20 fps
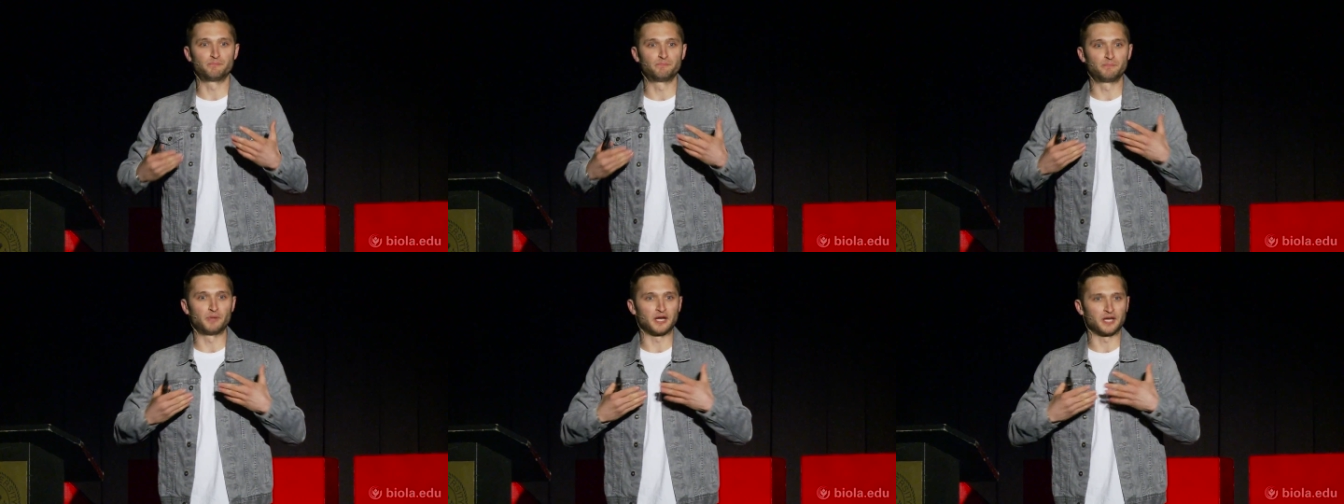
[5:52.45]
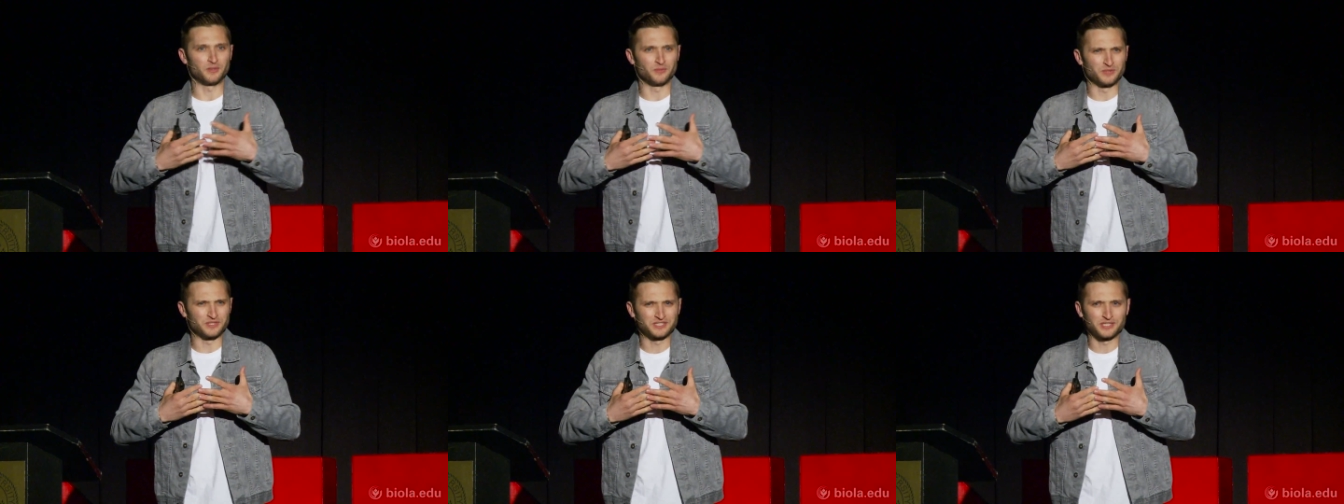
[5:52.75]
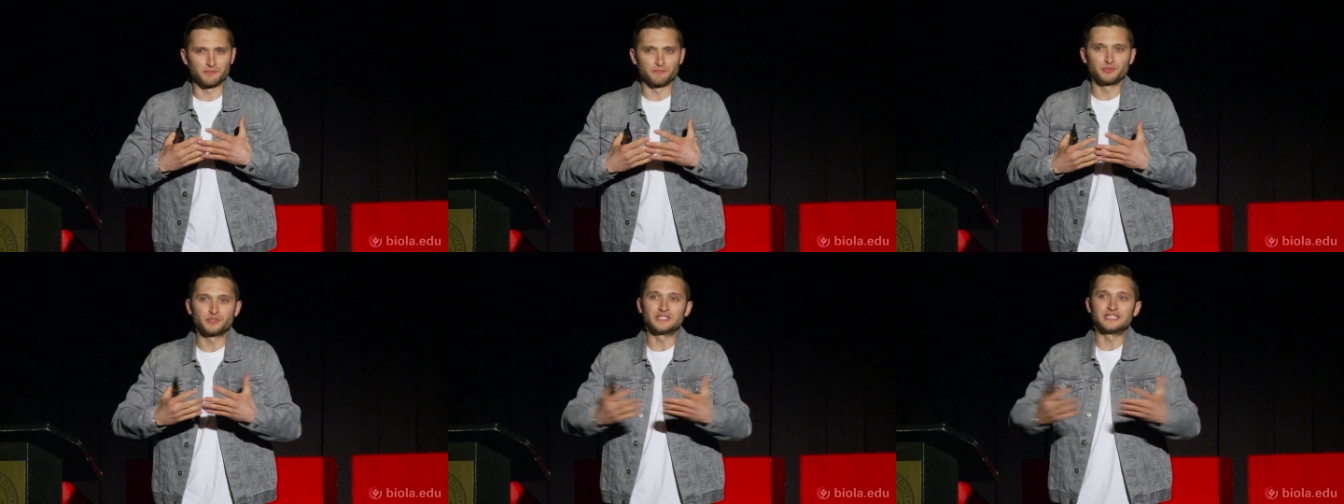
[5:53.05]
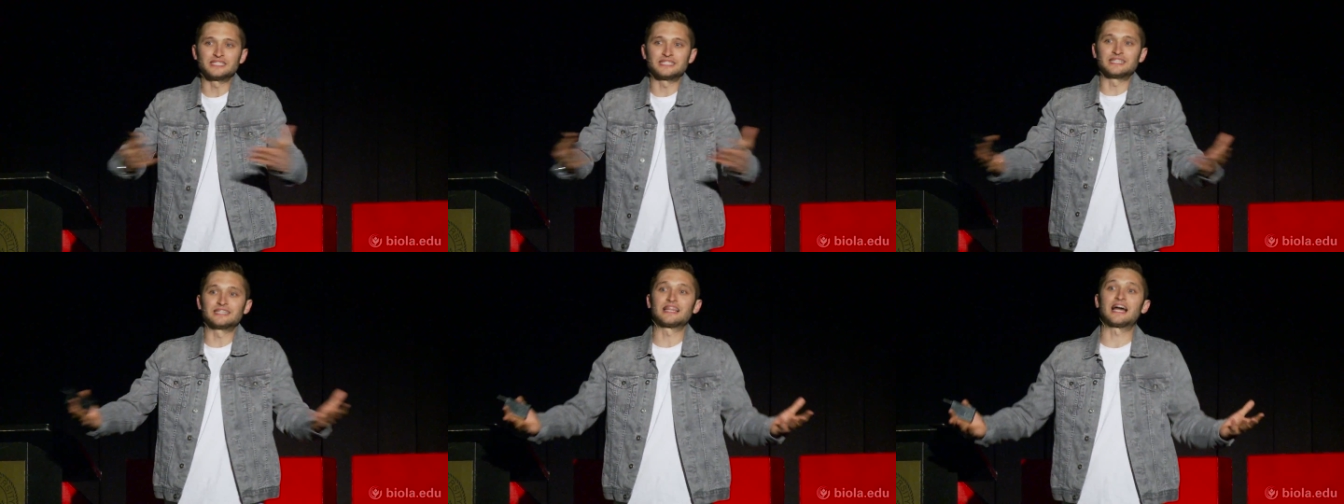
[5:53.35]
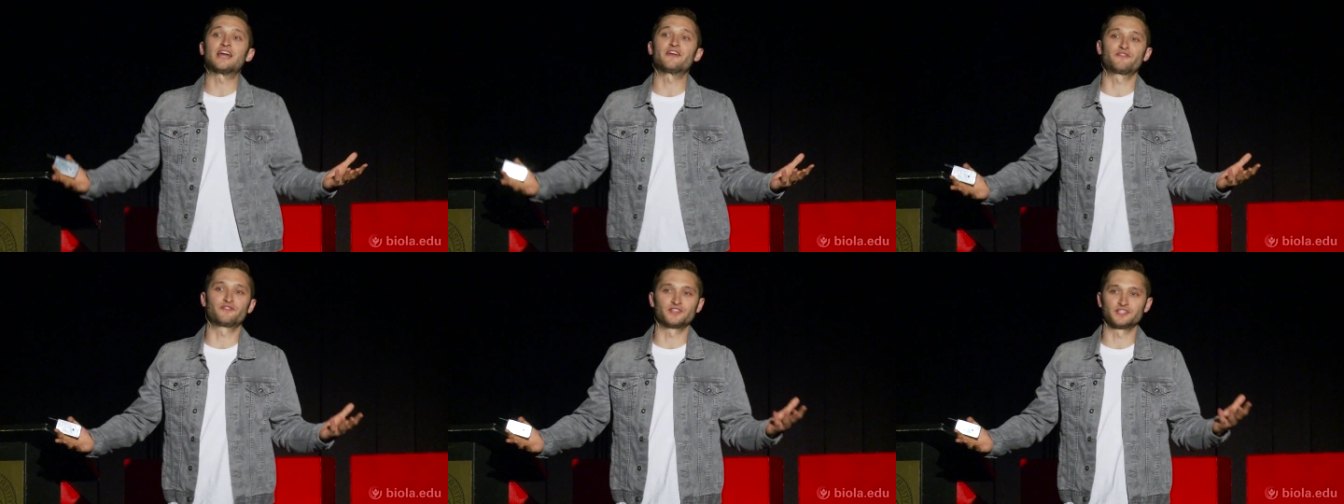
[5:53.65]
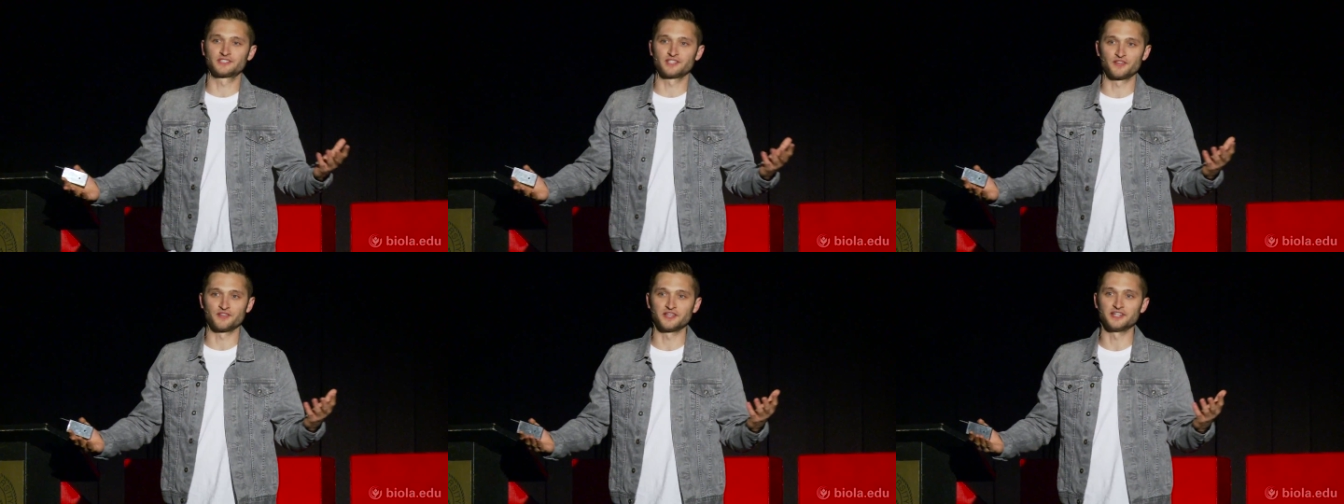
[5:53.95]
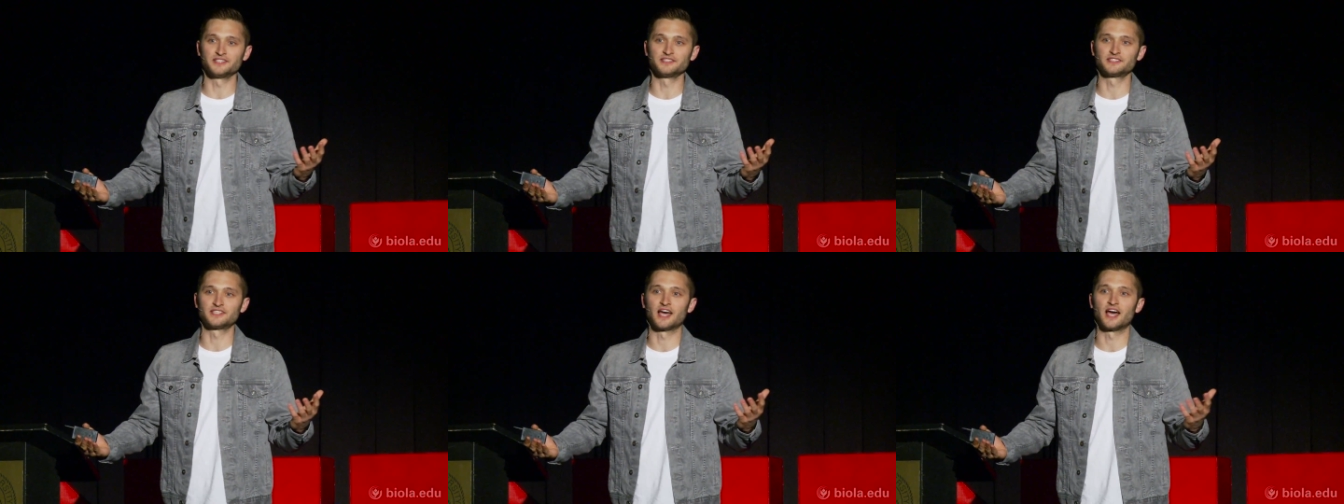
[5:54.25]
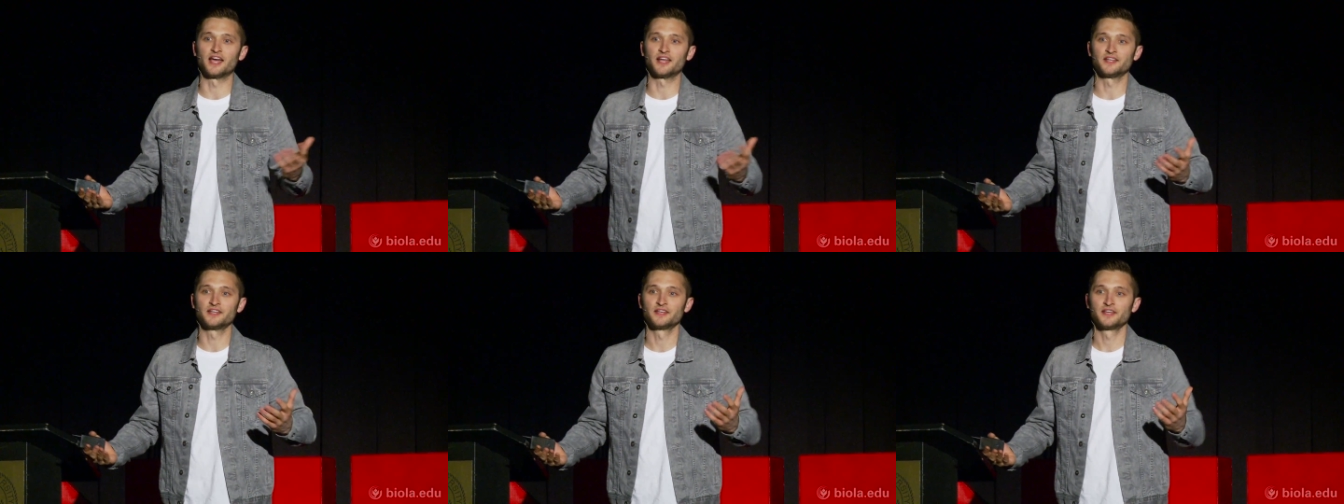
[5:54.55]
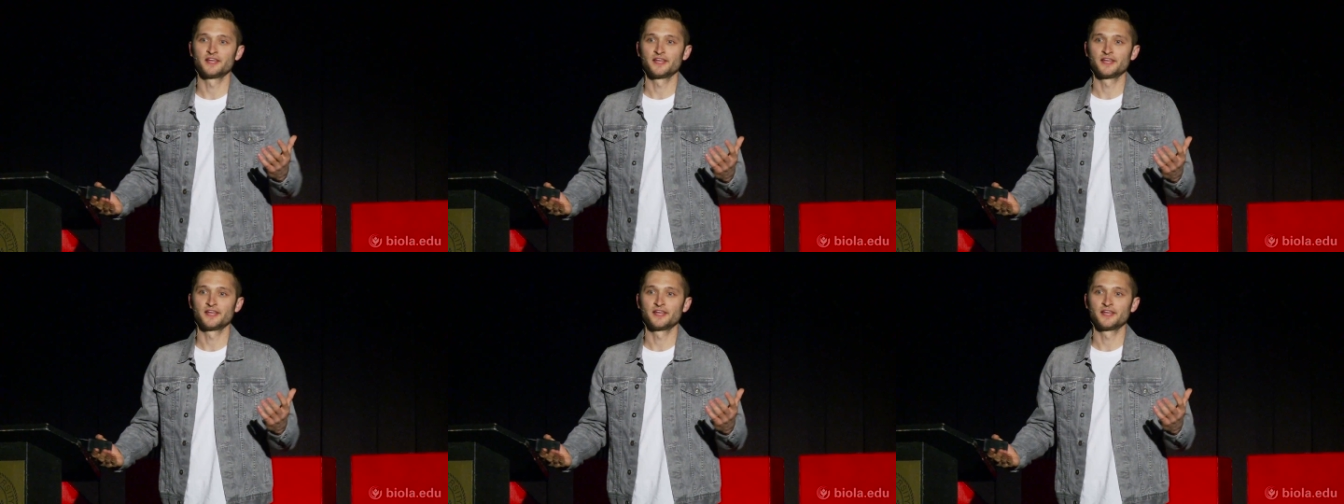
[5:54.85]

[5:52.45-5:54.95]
but was completely lifeless on the inside.